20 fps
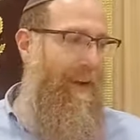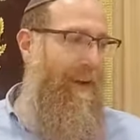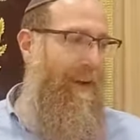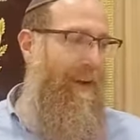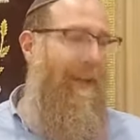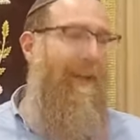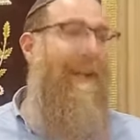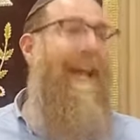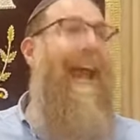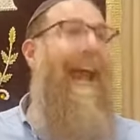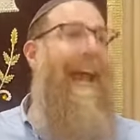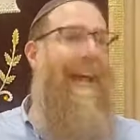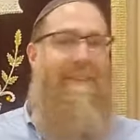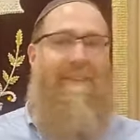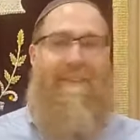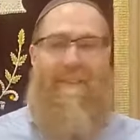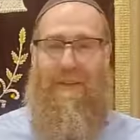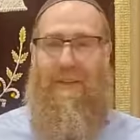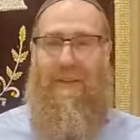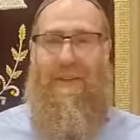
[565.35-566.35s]

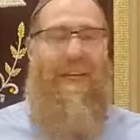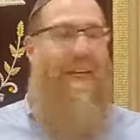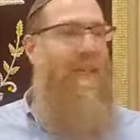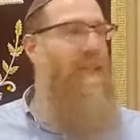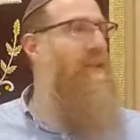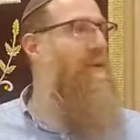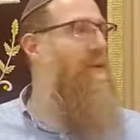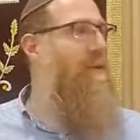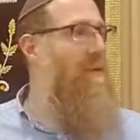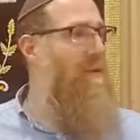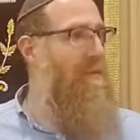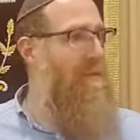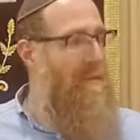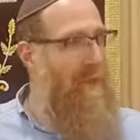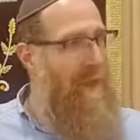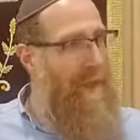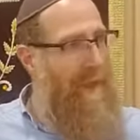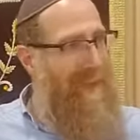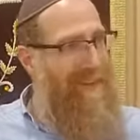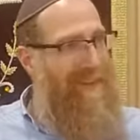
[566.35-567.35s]
enhanced. A king's
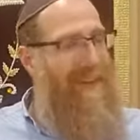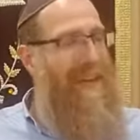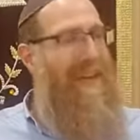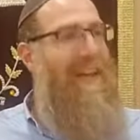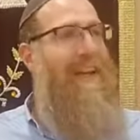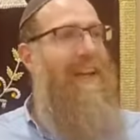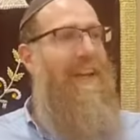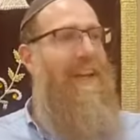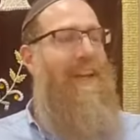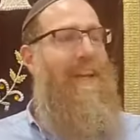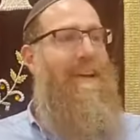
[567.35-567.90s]
dignity